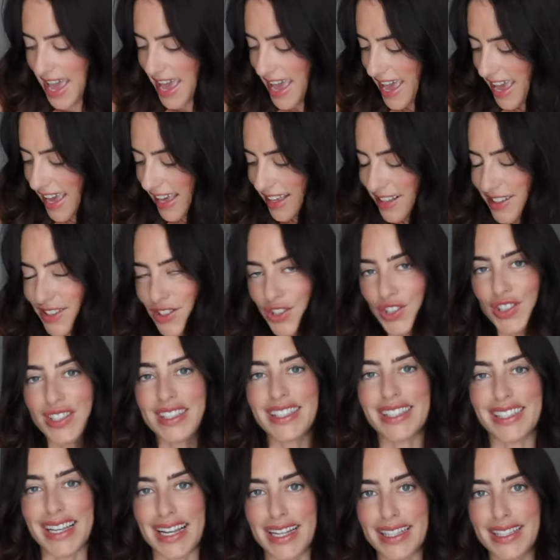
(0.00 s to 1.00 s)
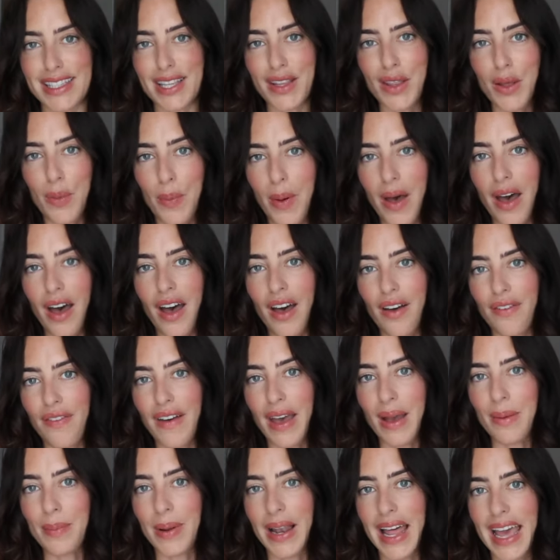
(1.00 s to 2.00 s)
it just sits in the
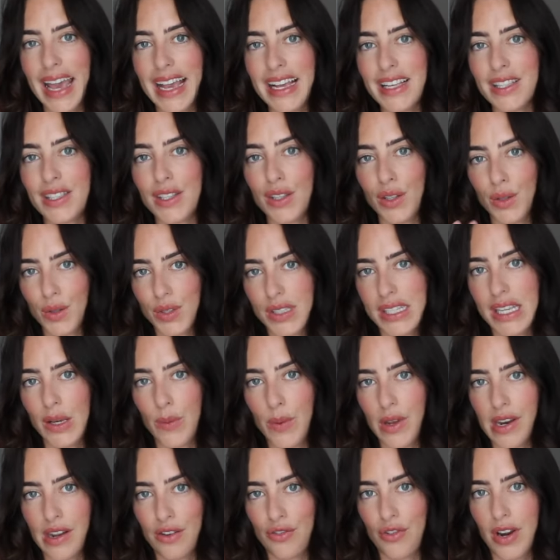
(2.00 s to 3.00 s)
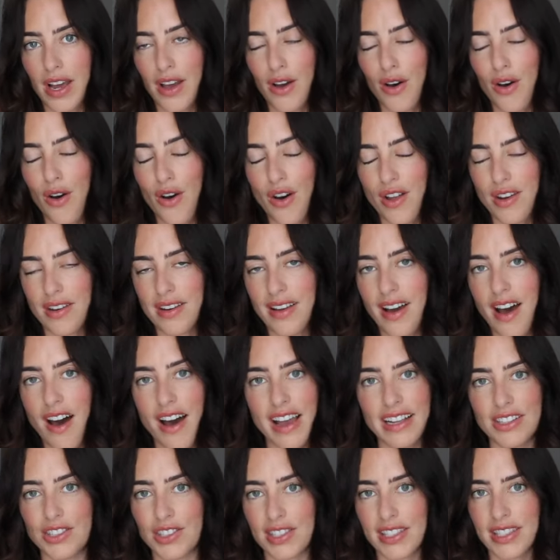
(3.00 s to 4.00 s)
perfect place. You'll see when I try it on,
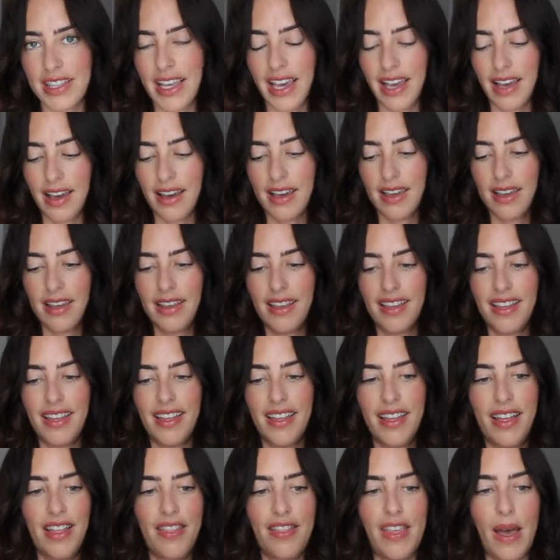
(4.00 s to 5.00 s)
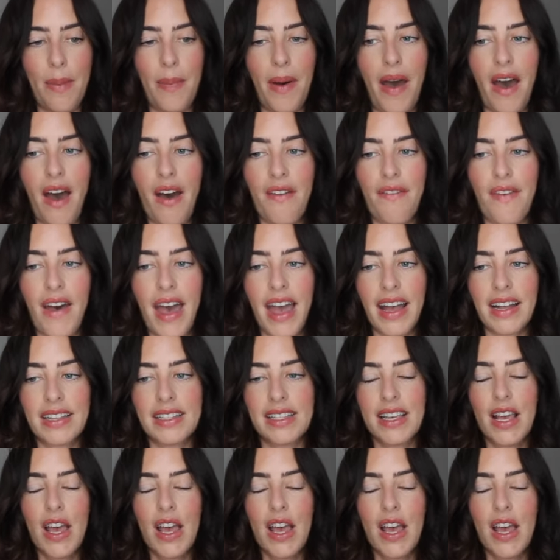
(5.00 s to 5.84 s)
I just think they're perfect.